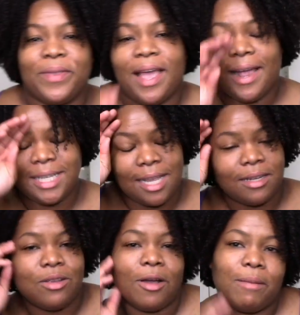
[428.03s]
I guess I
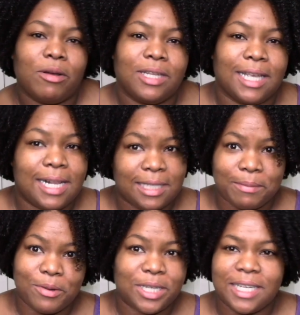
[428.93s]
can talk about the Curls
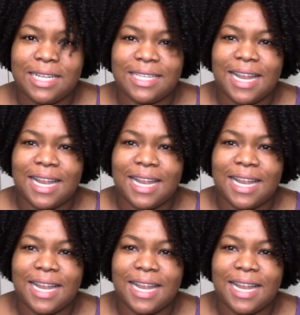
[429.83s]
and Potions